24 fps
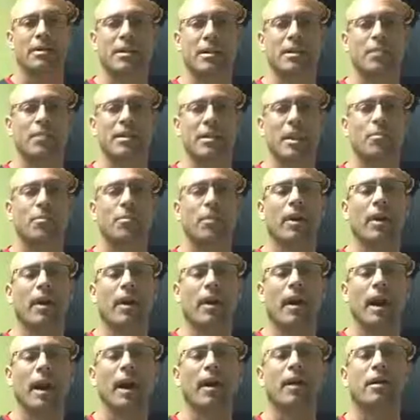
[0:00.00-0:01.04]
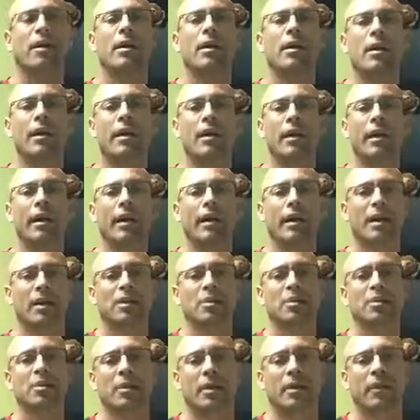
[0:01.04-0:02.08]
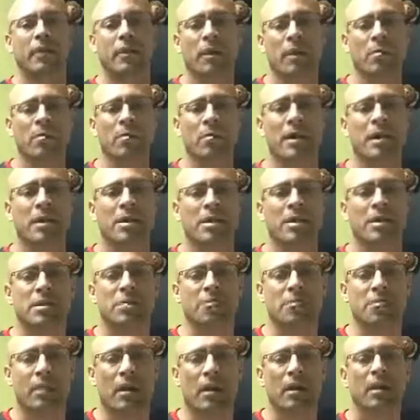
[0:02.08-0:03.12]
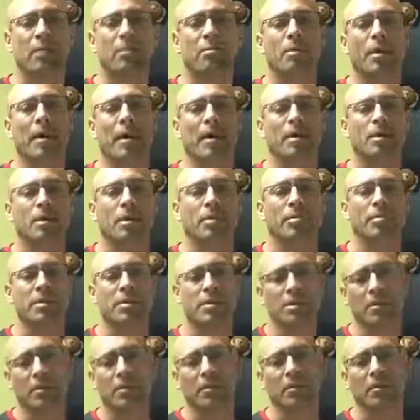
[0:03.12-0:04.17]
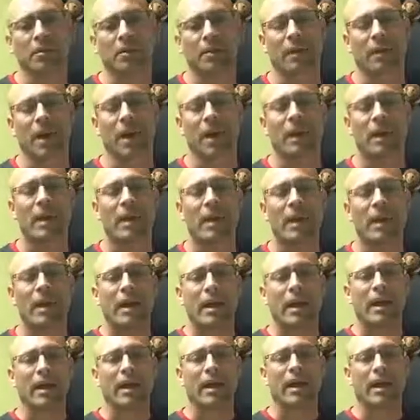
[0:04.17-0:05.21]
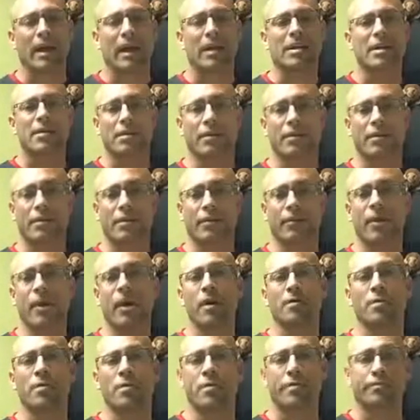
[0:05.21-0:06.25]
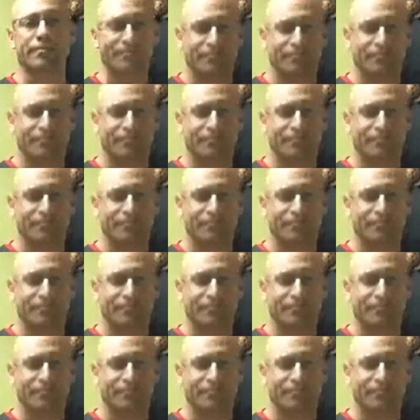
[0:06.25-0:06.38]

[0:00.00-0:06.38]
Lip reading: stuff separated out and get yourself in a much better posture position with that. And then lastly, with the phones.